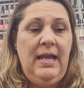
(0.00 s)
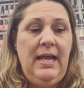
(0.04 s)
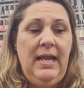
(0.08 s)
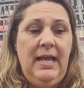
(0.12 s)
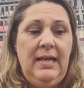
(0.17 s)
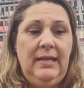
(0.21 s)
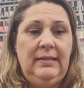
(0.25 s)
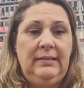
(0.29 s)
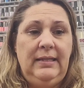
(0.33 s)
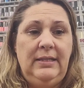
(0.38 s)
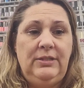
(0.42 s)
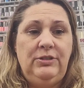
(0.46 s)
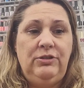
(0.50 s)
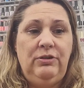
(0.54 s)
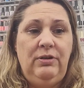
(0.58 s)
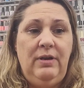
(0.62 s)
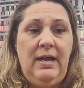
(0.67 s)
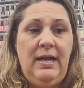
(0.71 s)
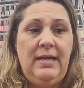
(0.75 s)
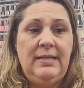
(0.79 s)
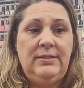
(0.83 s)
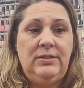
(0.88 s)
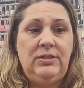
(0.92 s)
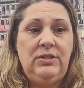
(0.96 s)
and let you
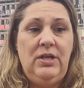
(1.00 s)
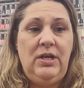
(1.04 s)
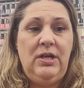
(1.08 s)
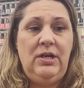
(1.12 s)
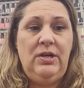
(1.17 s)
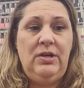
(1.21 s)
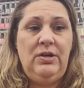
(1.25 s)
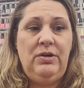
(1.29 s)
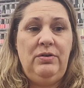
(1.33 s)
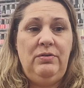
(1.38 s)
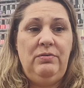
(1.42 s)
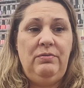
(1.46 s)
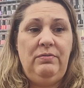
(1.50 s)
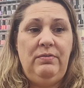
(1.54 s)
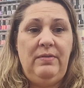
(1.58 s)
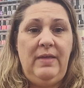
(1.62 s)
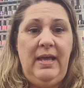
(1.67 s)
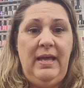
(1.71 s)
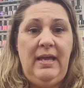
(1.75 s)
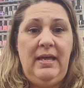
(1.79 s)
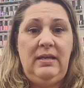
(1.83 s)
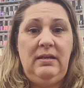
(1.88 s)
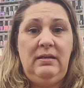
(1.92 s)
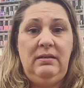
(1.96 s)
guys know
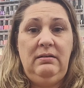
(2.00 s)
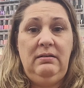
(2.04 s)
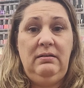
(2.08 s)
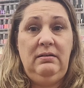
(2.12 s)
that